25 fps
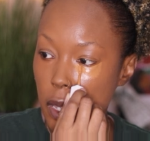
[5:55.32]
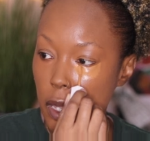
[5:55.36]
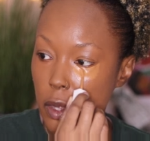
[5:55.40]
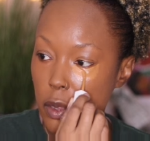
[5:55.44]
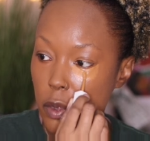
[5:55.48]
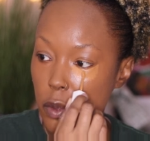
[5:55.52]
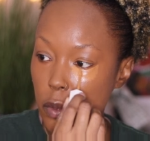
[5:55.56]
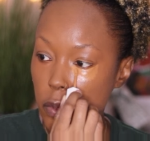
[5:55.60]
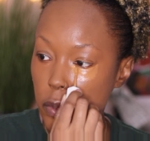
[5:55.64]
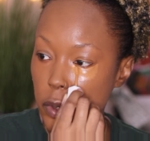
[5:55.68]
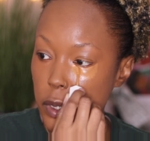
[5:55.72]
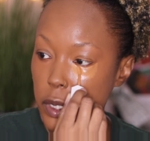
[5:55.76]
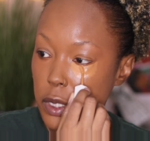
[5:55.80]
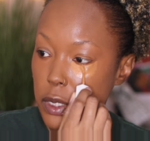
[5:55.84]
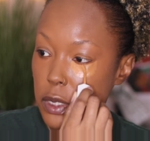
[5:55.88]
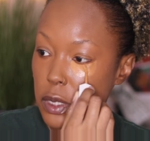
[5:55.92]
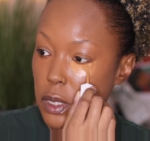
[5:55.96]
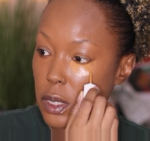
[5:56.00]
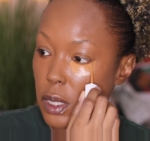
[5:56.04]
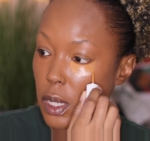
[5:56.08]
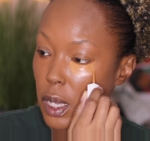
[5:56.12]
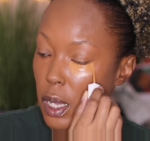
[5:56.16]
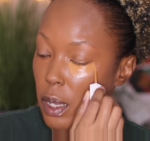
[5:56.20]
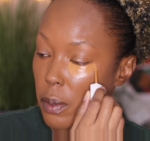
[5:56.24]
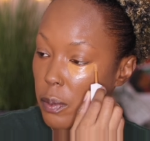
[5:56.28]
And the
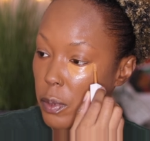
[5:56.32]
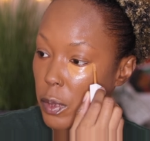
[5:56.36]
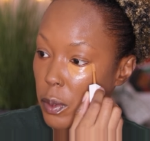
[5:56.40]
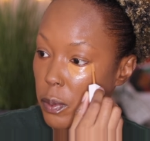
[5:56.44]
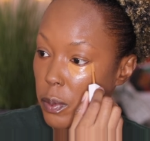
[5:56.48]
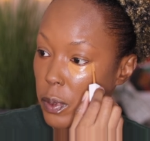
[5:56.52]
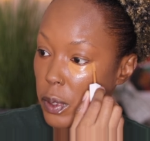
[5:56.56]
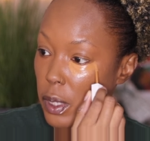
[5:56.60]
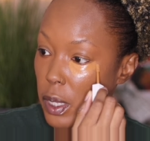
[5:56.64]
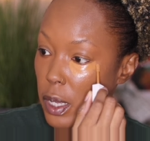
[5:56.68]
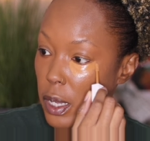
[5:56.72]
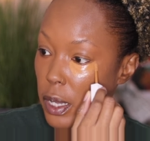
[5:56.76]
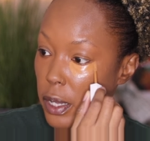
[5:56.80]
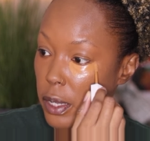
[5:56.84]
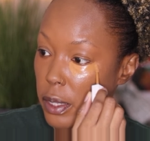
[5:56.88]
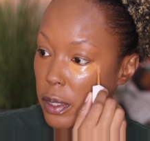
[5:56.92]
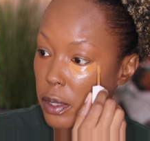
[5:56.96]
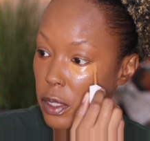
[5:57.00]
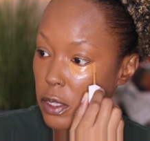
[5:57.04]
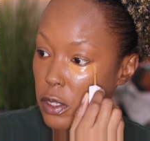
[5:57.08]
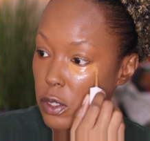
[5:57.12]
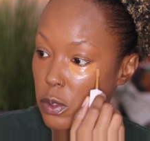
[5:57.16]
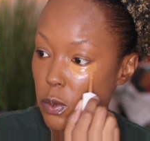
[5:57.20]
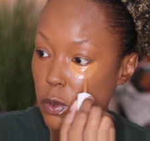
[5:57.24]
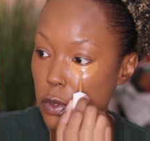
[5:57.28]
reason I'm applying
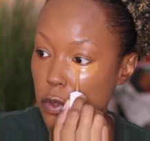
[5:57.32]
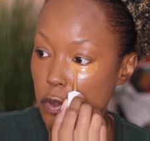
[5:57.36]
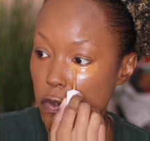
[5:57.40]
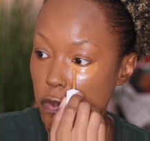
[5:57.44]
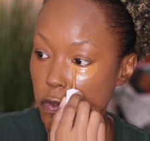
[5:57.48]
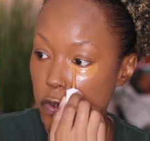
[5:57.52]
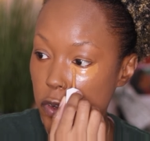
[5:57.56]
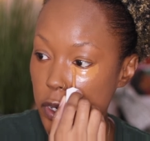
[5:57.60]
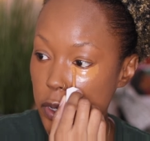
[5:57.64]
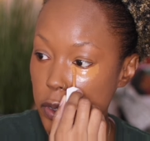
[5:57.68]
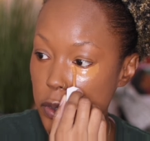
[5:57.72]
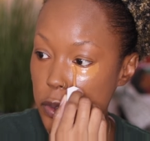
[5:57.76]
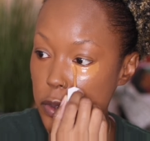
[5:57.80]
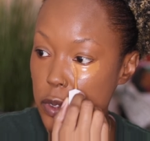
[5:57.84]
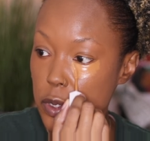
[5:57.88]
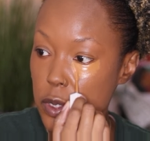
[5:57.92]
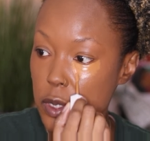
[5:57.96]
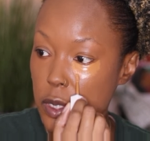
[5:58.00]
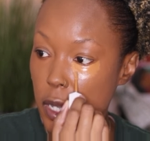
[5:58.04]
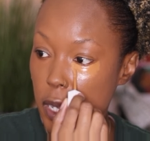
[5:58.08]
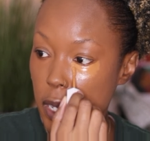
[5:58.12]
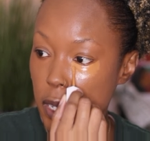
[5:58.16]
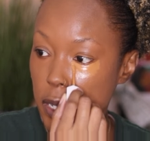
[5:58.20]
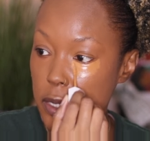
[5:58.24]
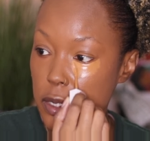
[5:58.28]
this one
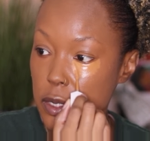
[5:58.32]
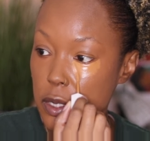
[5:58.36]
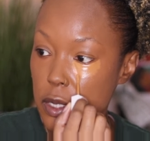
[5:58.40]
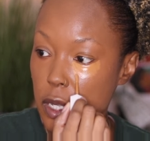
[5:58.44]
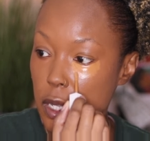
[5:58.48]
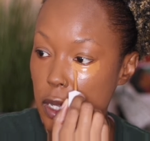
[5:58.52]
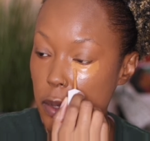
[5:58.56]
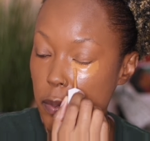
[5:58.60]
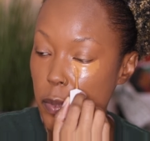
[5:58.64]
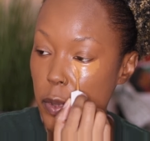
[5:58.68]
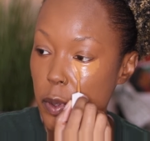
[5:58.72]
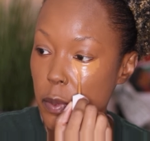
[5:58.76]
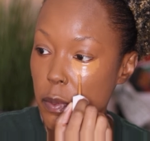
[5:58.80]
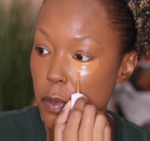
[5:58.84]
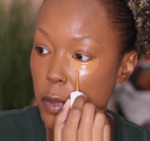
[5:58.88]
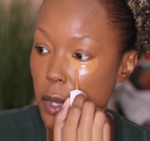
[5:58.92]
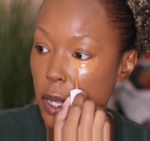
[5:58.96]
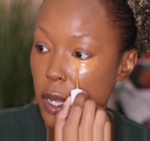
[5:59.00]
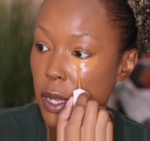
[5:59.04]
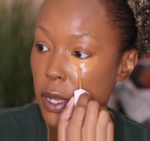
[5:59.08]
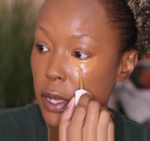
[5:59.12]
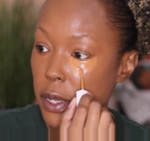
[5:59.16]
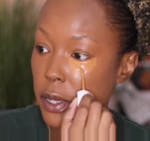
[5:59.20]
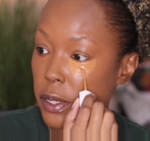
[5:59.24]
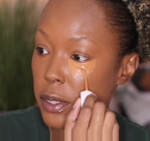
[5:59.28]
first, guys, keep in
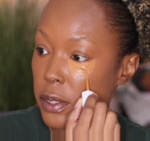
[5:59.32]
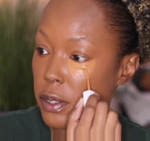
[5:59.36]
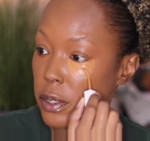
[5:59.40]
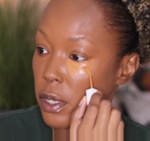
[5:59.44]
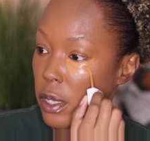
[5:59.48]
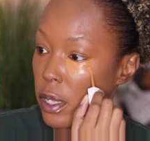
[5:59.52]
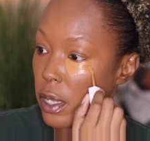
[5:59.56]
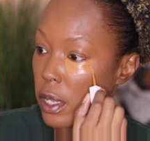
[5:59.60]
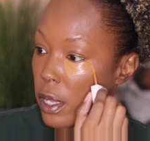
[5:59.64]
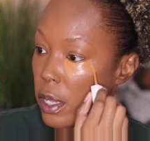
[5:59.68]
mind,